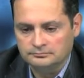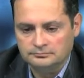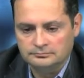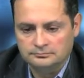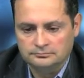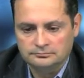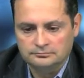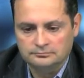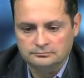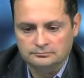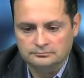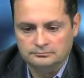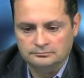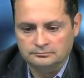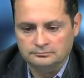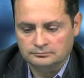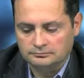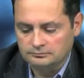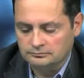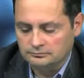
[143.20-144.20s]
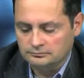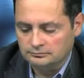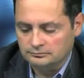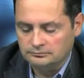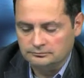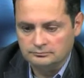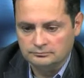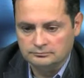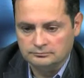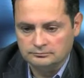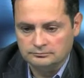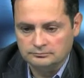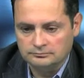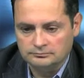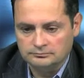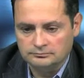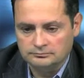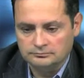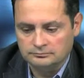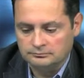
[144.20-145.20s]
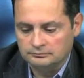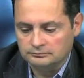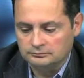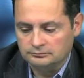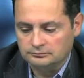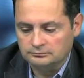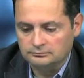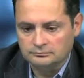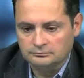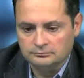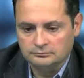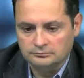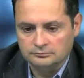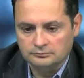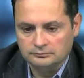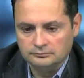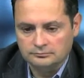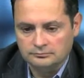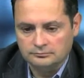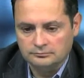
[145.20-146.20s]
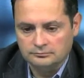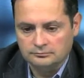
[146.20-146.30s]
(not speaking)